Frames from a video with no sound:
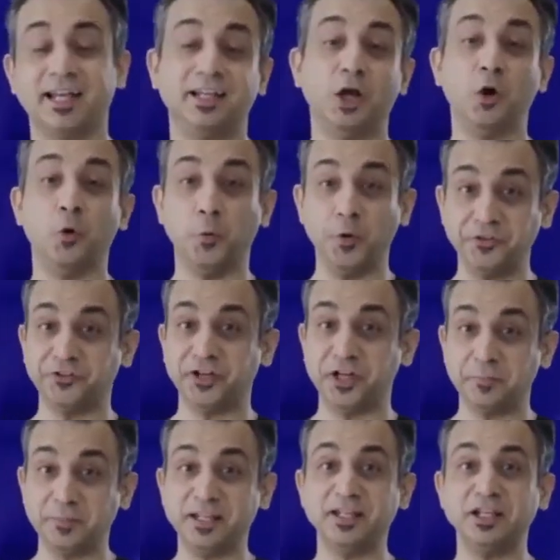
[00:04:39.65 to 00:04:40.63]
Now with
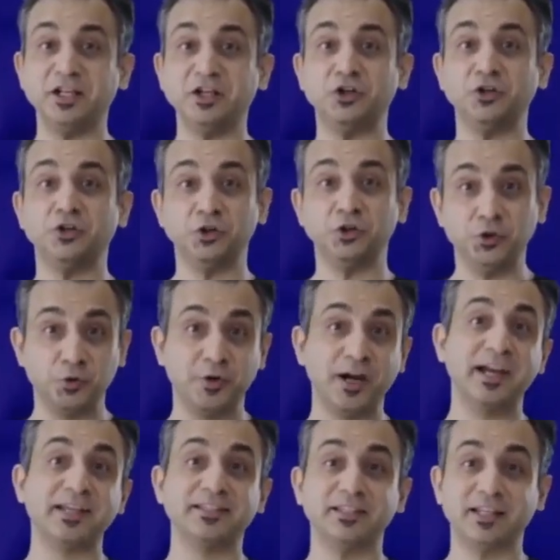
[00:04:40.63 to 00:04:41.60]
Redmi, you
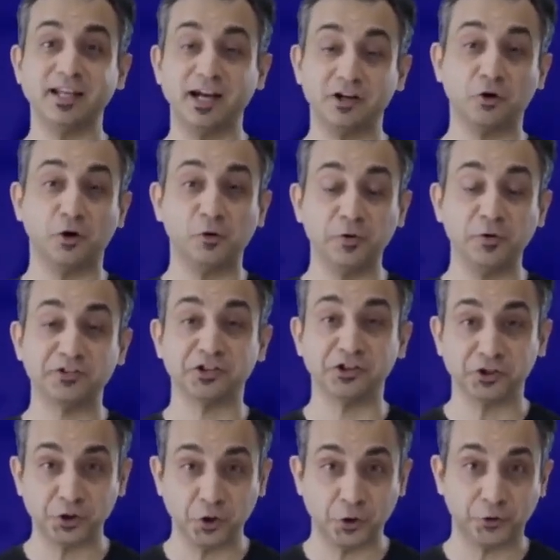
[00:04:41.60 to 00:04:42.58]
guys are always
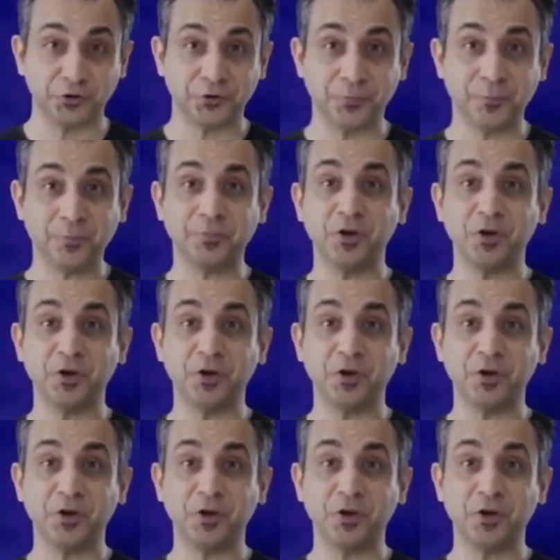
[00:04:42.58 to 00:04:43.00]
assured